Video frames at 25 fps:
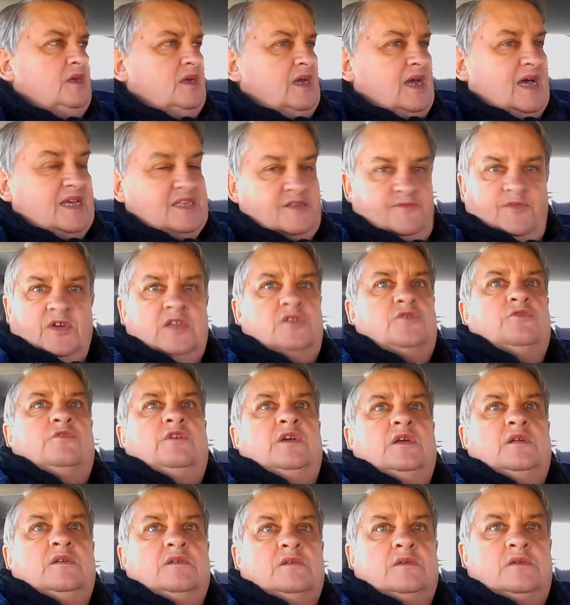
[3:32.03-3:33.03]
Us
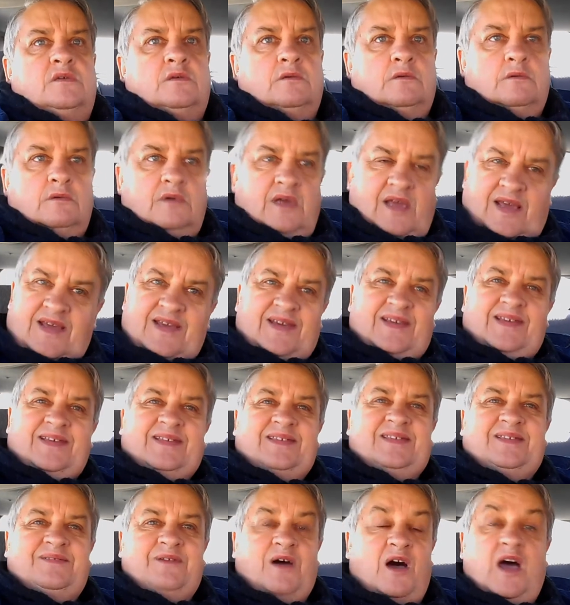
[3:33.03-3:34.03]
Victorians.
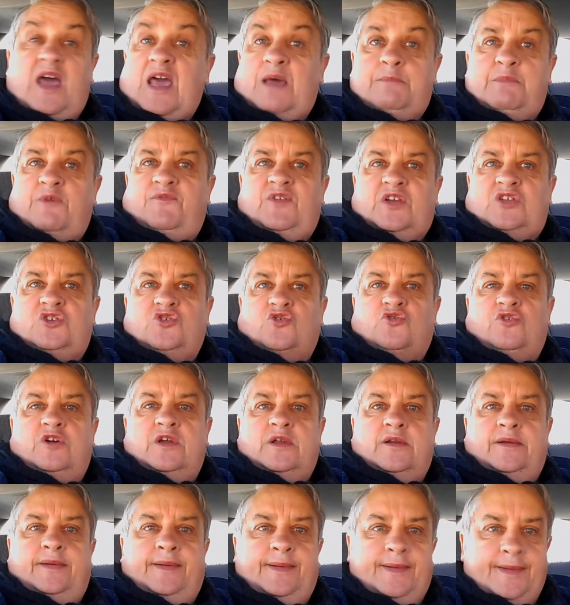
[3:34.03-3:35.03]
Yes, I am a
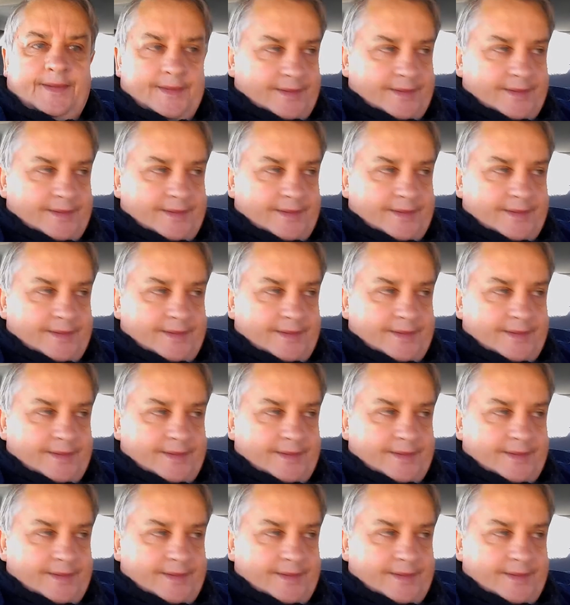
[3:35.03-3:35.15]
Victorian.